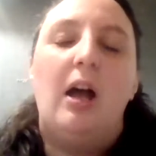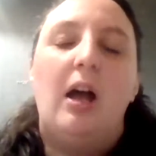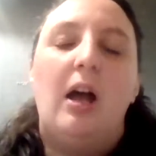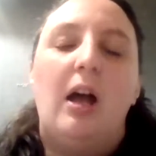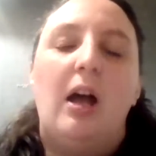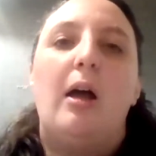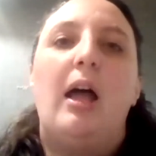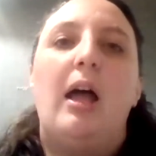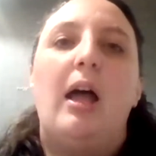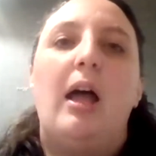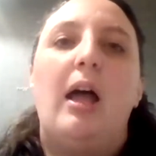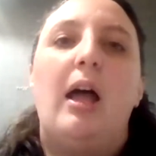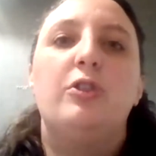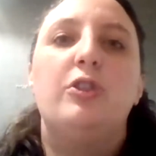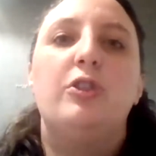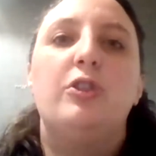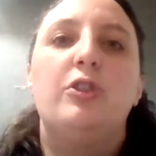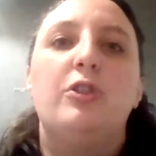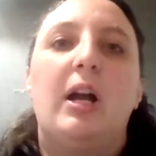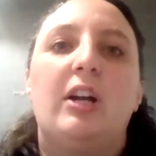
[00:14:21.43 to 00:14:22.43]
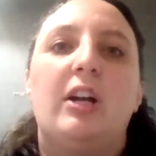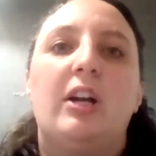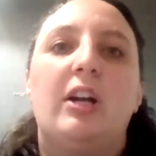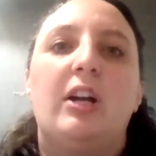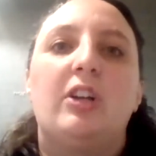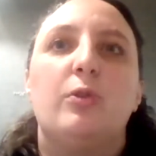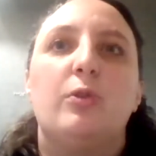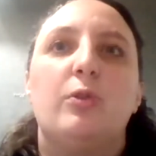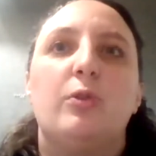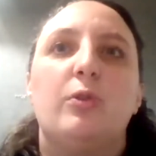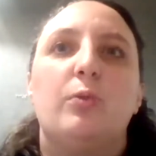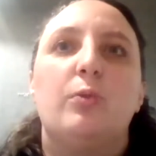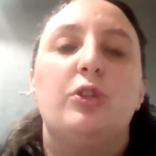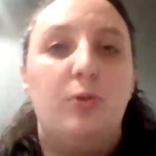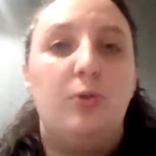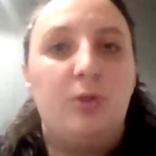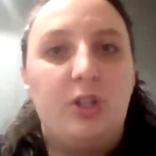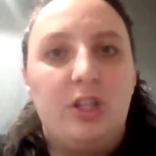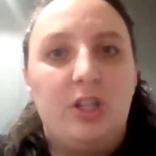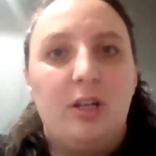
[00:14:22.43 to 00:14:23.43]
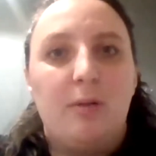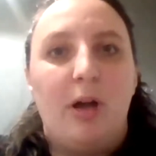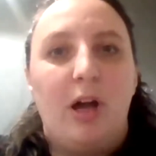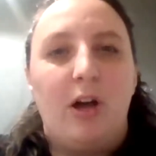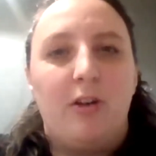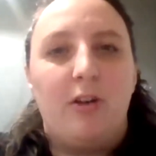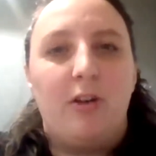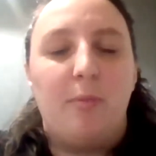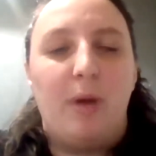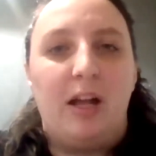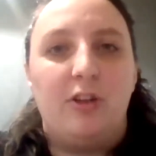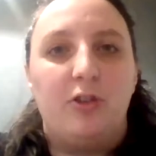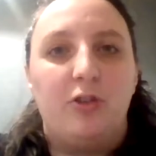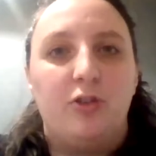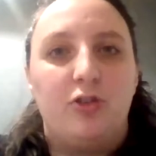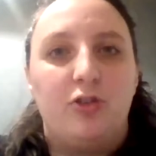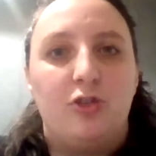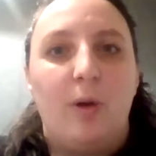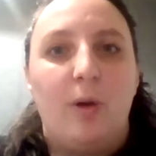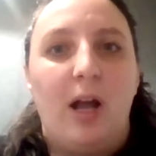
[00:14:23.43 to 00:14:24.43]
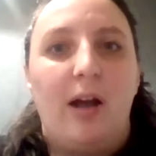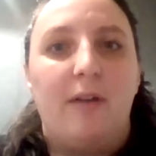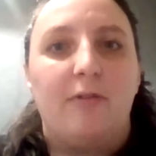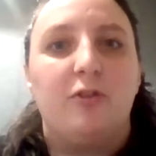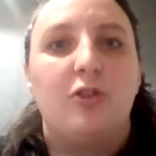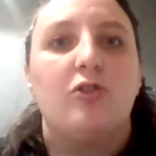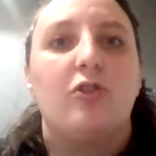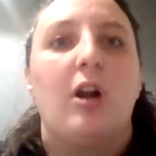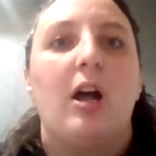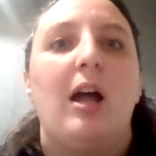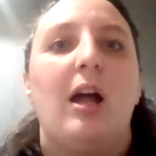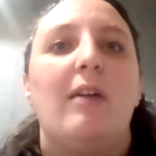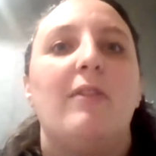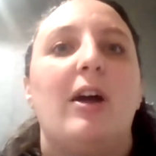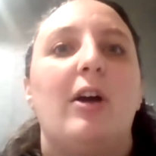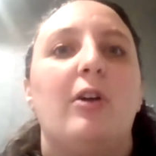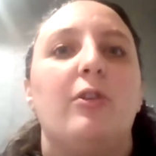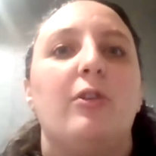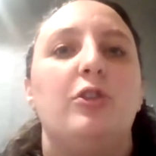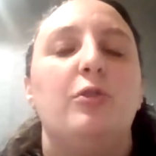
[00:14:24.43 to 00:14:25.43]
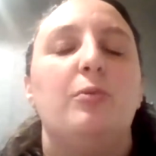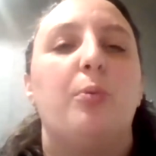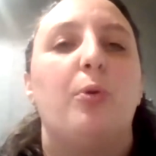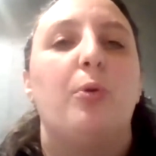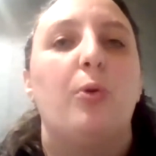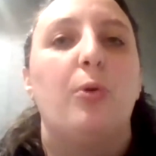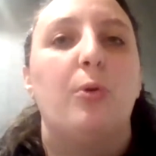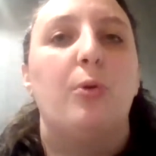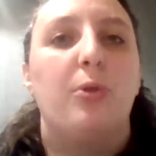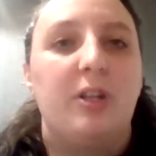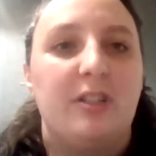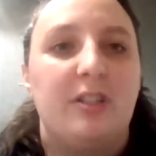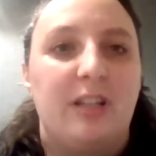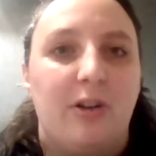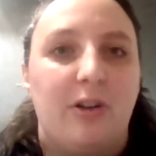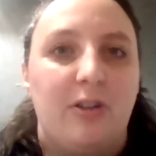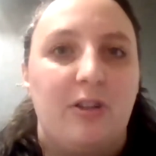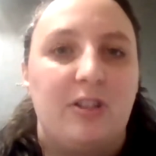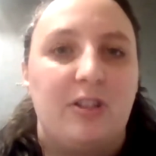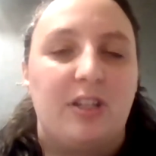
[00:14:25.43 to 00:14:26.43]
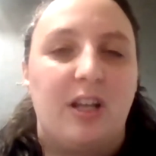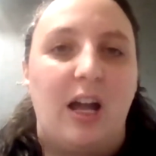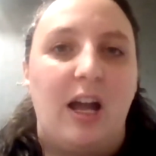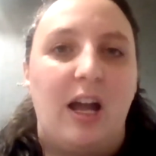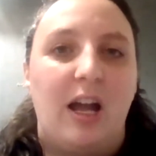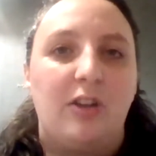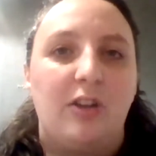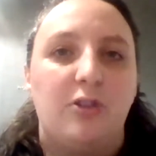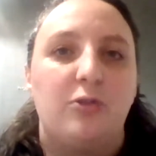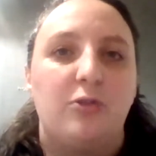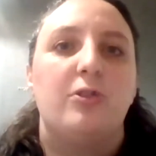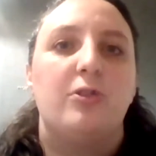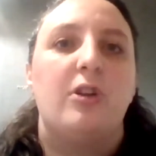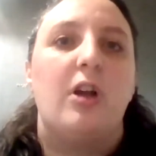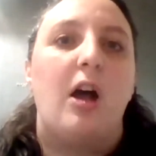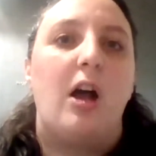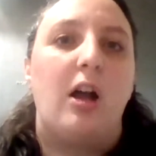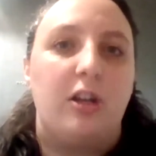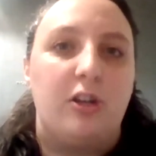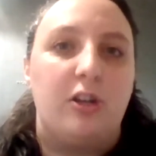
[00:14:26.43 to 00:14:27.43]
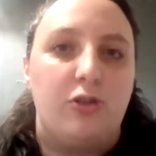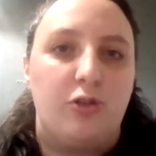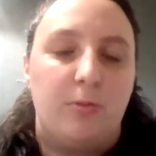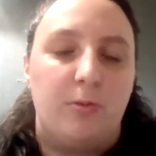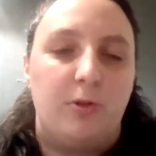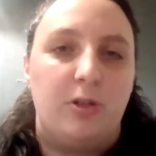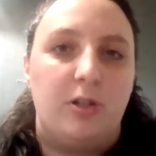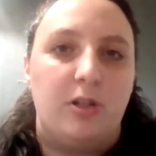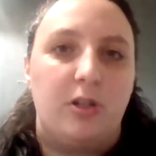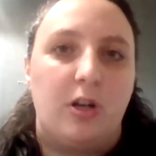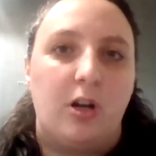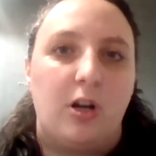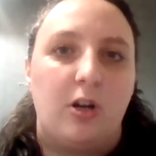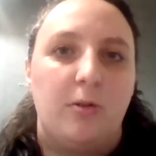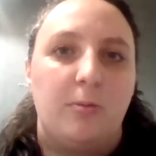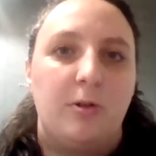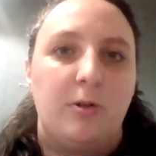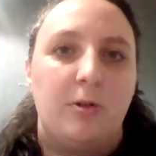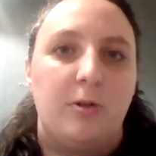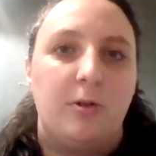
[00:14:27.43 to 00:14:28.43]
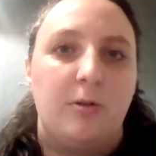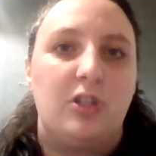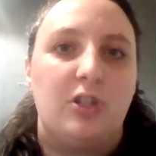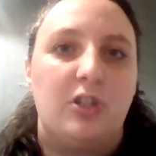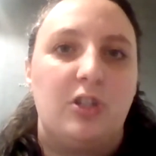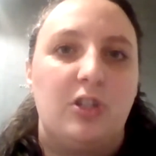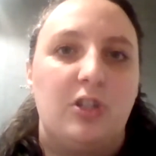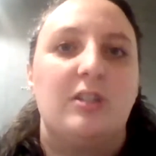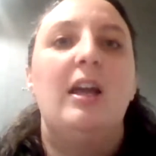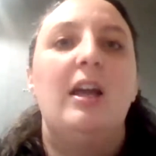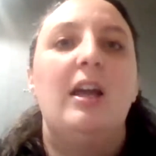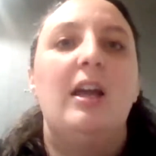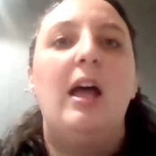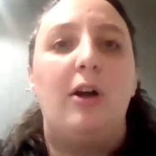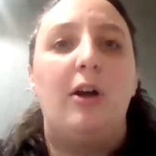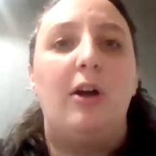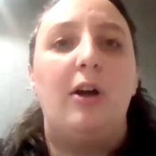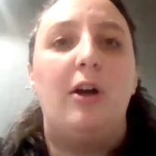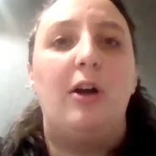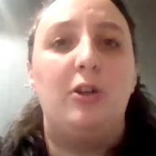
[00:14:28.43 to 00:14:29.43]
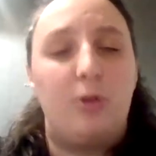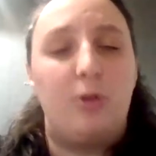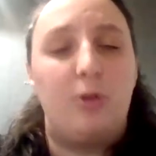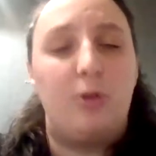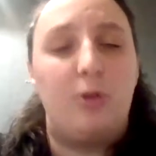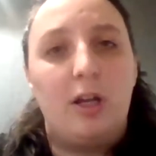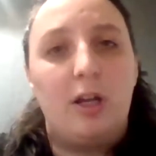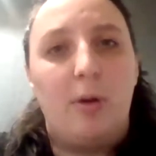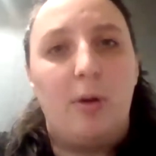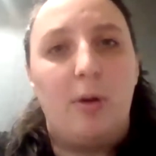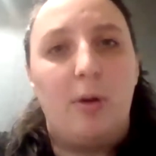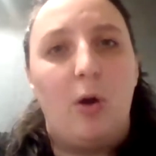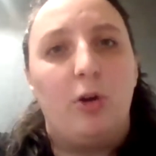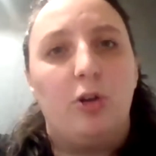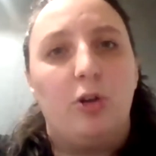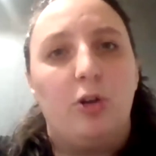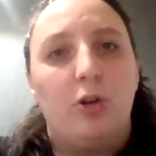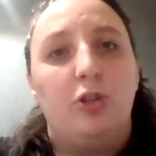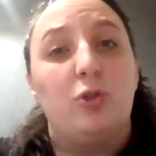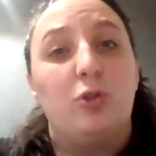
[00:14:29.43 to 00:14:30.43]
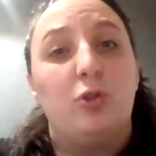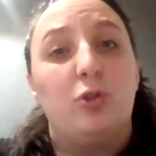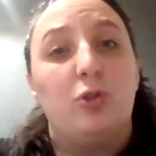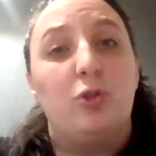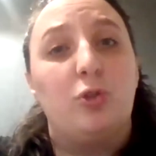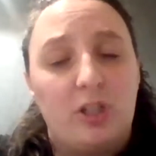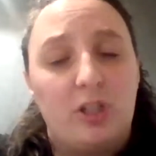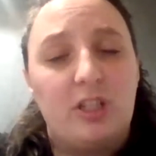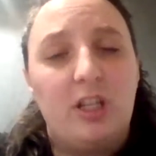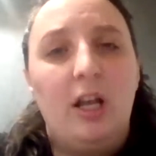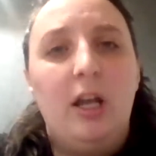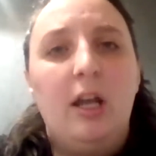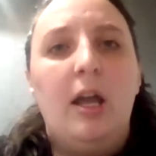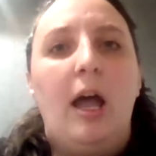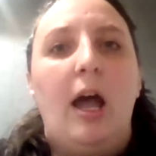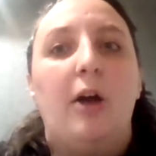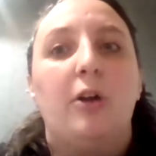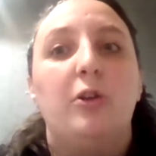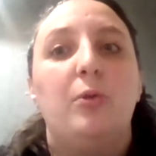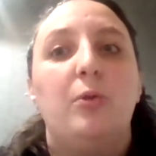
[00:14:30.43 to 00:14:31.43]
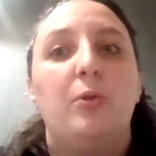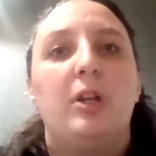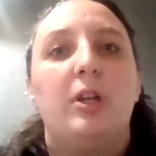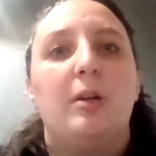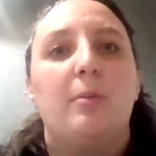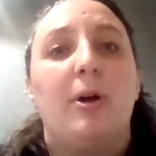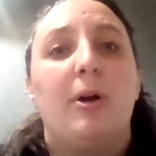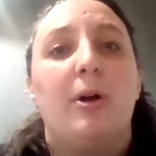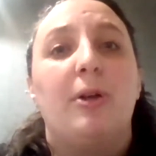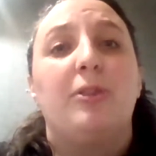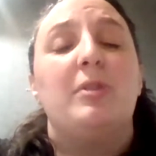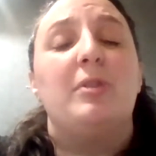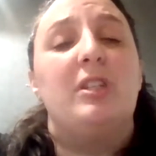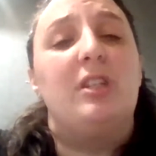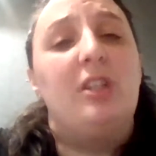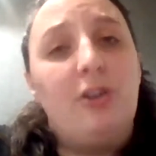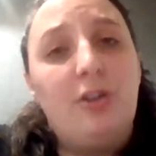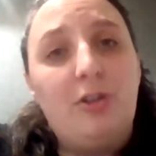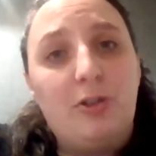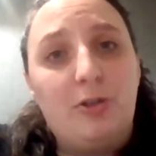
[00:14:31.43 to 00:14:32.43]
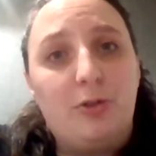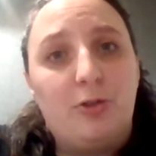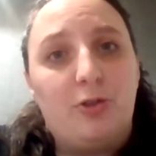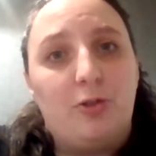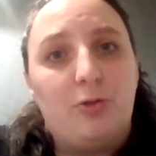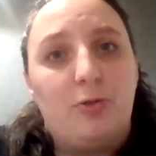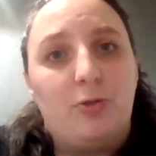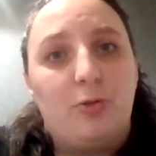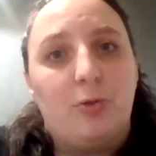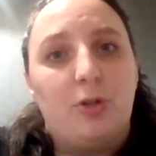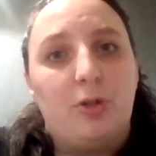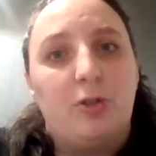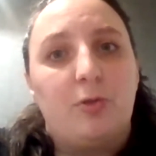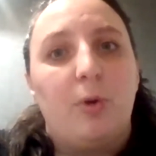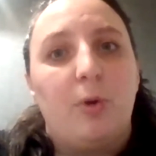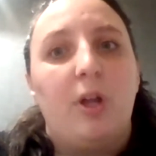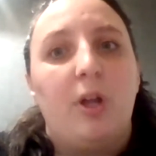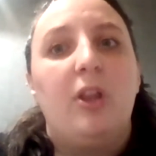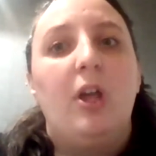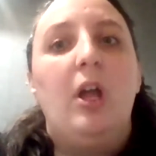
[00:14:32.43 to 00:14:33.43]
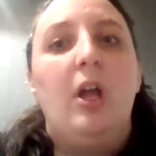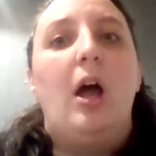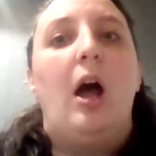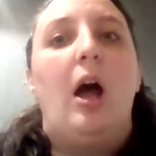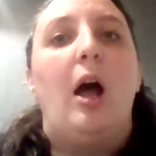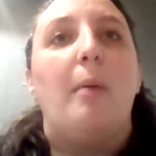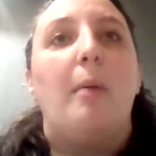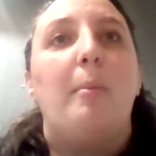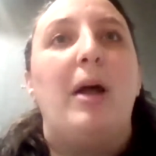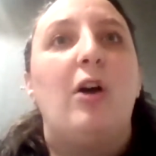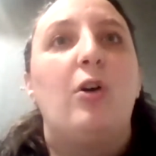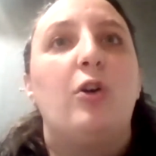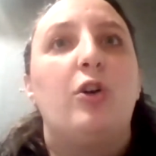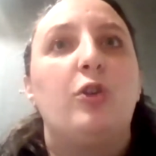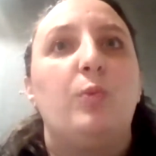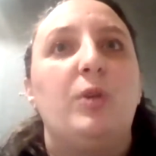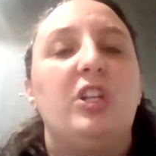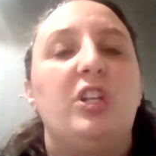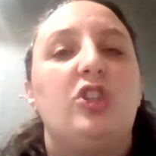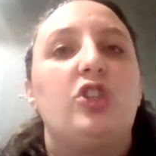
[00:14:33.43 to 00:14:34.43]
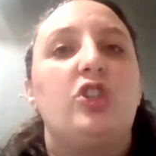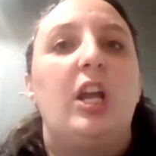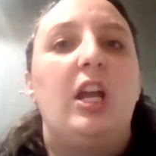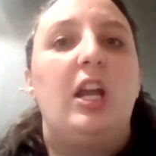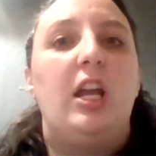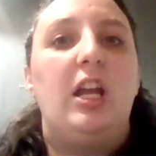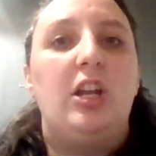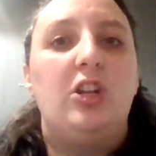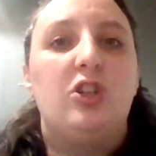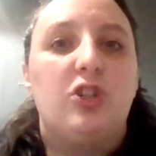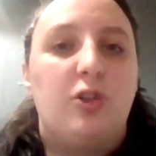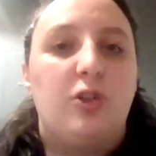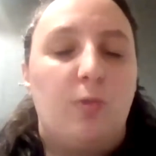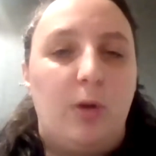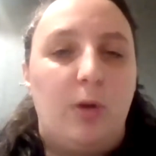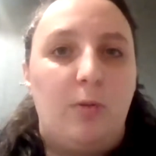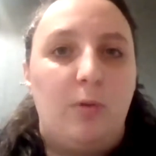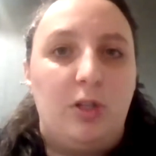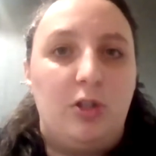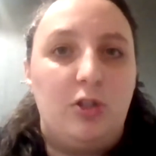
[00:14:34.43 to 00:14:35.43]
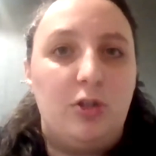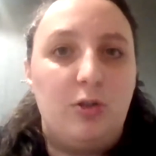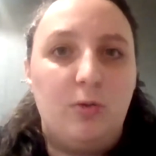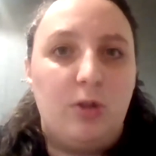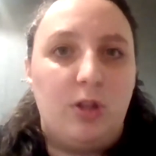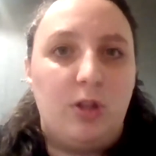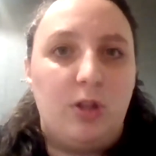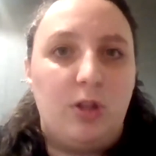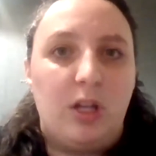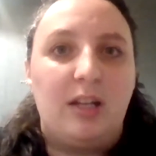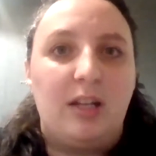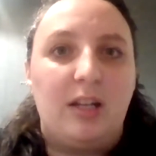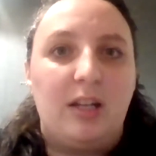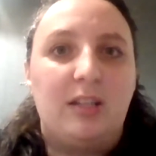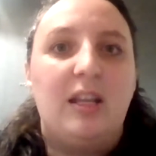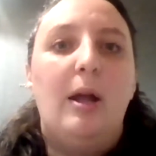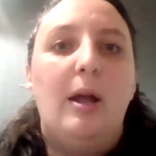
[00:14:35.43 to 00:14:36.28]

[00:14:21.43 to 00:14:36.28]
How do you actually reduce the amount of miles you have to drive? How do you pull things out of the sky so you're not contributing to carbon emissions? How do you think about where you source? How do you think about the materials you source with? How could we change the way we do things?